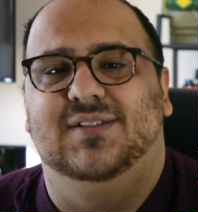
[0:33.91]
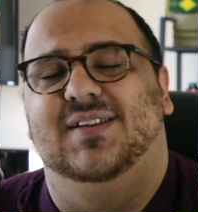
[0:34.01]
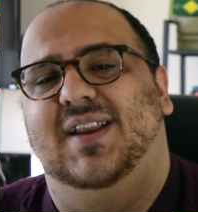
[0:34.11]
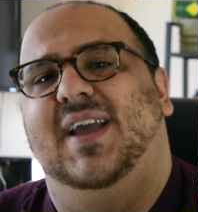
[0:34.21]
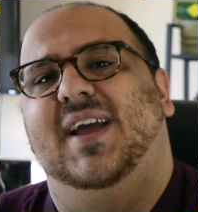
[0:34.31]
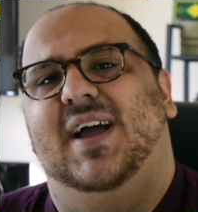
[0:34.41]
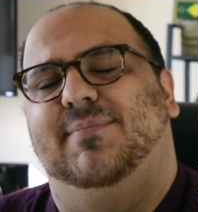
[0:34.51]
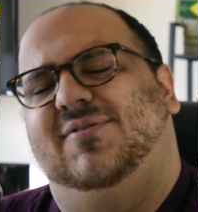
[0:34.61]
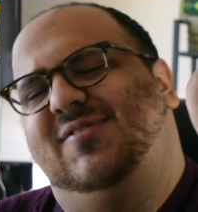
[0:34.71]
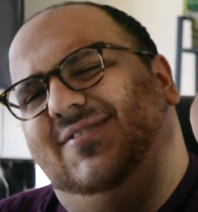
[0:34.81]
Today
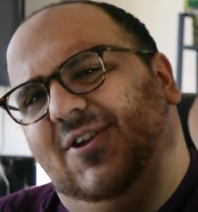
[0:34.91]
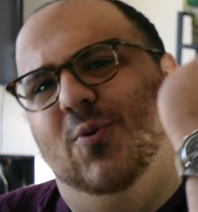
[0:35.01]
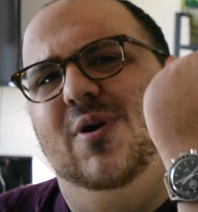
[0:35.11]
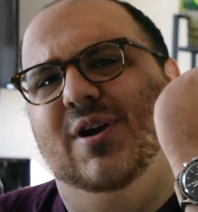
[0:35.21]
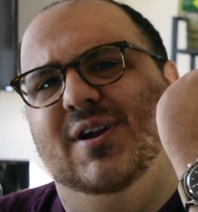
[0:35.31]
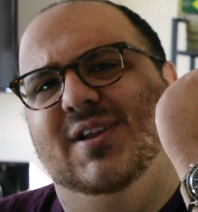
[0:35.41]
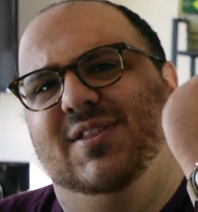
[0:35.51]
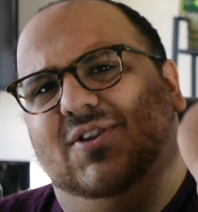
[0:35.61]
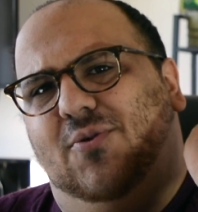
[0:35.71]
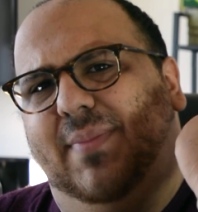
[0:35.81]
I'm still wearing
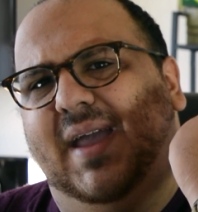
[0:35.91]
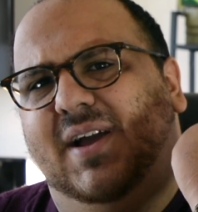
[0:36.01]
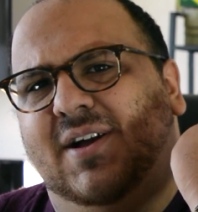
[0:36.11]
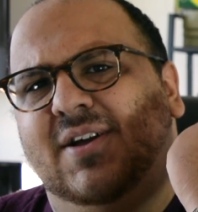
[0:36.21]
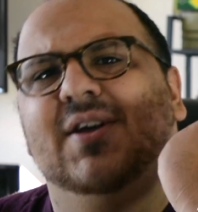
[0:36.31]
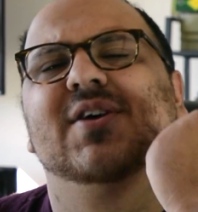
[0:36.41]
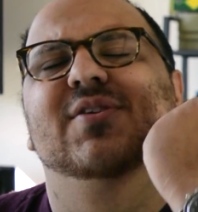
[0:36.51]
the Omega